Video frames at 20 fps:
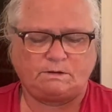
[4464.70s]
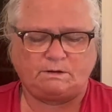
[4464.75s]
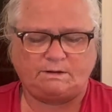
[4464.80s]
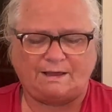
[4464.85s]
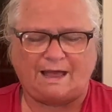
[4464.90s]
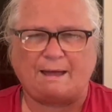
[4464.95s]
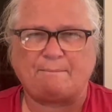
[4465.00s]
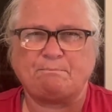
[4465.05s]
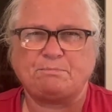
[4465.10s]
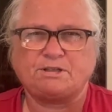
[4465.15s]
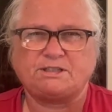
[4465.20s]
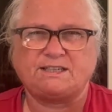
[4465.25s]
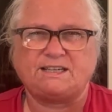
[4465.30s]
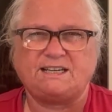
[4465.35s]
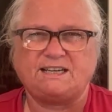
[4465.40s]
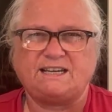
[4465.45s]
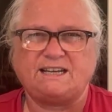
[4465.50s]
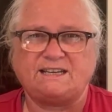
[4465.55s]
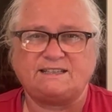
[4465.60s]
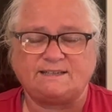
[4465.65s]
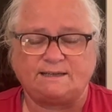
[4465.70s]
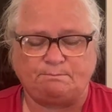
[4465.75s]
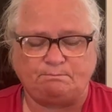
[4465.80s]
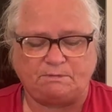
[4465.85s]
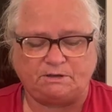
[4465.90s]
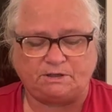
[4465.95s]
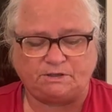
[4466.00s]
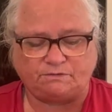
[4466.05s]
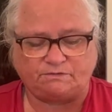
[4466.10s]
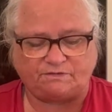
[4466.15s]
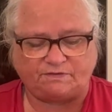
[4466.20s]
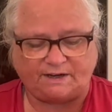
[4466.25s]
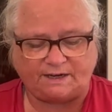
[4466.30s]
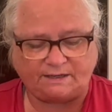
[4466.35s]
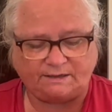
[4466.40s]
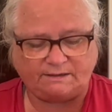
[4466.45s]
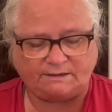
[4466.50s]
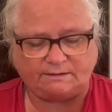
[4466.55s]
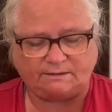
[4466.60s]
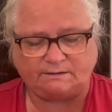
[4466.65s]
embassy is in
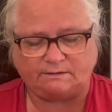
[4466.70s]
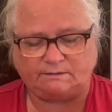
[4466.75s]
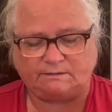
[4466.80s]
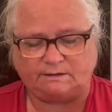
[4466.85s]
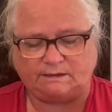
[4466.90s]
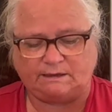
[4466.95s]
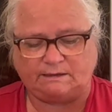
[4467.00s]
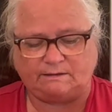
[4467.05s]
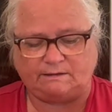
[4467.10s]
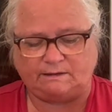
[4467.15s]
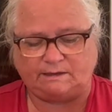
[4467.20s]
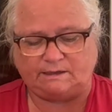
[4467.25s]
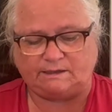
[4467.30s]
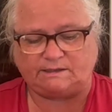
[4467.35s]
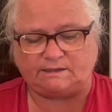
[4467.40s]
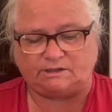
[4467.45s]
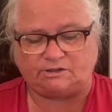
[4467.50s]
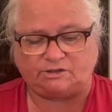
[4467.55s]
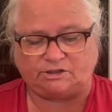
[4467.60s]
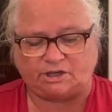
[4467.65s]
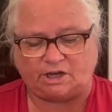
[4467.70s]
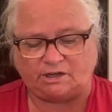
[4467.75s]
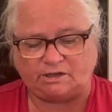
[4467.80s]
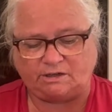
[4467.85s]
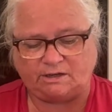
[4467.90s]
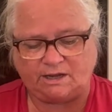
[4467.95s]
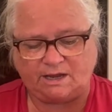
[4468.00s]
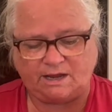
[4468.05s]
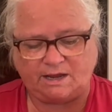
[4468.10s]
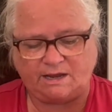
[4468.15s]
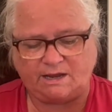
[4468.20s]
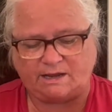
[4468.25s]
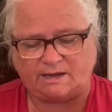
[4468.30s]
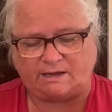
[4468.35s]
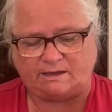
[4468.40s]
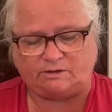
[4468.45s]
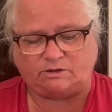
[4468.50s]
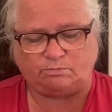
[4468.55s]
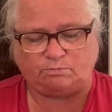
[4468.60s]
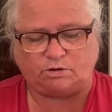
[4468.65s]
Madrid, and it's a Sunday,
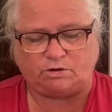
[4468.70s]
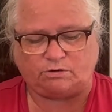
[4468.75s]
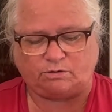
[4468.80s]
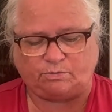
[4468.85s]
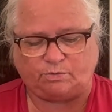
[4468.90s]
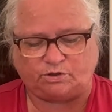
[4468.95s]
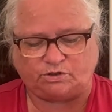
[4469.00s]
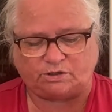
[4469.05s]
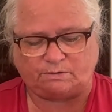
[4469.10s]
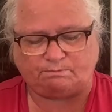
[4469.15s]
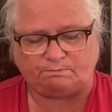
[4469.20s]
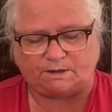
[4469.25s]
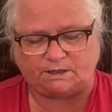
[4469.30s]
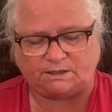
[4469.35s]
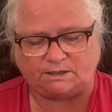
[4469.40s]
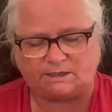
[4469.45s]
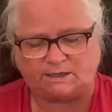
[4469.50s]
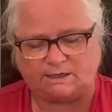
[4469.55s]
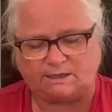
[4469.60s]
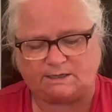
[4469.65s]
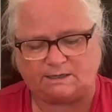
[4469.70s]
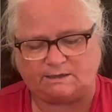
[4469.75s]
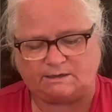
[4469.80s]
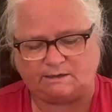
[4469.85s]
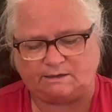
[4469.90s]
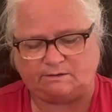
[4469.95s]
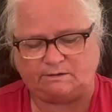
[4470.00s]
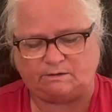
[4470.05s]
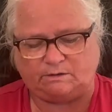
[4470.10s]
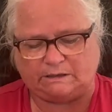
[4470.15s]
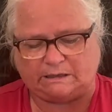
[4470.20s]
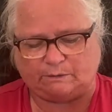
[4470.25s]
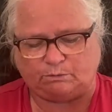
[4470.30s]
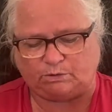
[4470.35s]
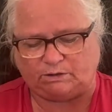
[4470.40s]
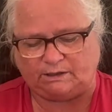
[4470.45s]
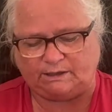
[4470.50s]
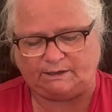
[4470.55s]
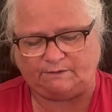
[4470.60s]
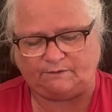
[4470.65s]
and tomorrow was a Monday, and they were
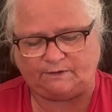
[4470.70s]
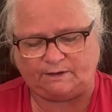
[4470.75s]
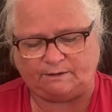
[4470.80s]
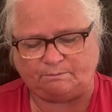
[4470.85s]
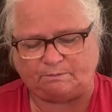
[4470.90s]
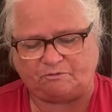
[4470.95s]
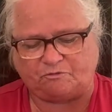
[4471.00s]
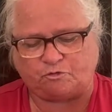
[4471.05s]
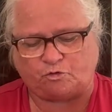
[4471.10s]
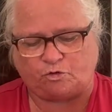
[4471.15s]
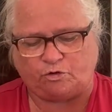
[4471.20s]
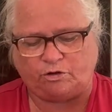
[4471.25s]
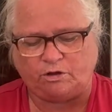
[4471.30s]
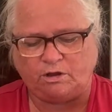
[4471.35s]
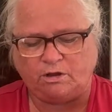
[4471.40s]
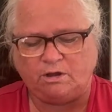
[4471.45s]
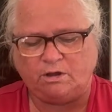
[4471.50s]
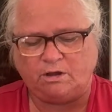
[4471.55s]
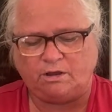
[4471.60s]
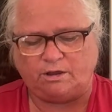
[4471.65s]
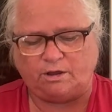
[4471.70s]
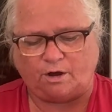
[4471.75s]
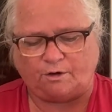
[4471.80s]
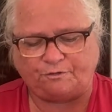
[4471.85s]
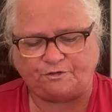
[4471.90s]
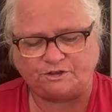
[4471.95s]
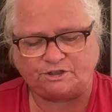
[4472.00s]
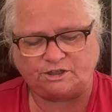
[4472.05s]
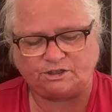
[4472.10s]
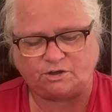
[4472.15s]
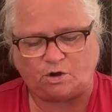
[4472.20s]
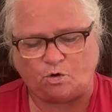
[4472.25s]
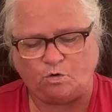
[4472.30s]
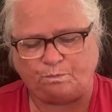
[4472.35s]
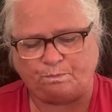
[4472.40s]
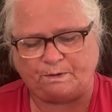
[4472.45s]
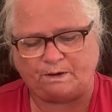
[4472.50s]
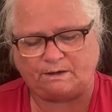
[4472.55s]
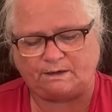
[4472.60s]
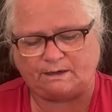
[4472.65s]
leaving before the offices
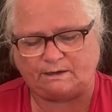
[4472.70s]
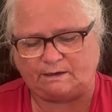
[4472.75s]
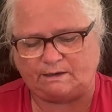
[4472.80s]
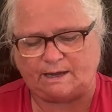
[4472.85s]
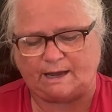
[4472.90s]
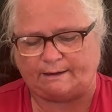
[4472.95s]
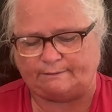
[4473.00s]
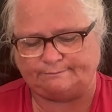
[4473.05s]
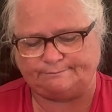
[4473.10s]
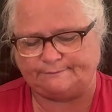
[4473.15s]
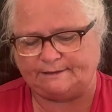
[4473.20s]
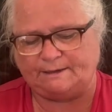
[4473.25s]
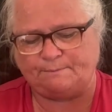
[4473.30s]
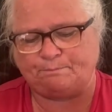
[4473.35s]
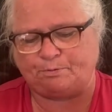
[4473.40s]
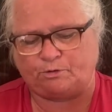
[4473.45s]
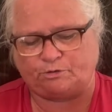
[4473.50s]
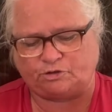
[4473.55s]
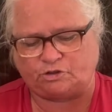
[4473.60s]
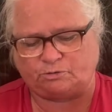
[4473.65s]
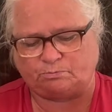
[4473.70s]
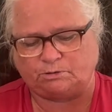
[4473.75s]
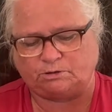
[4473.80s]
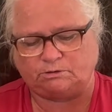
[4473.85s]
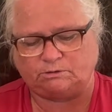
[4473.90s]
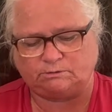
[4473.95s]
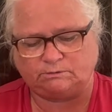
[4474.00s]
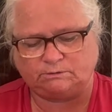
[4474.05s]
opened, and impossible.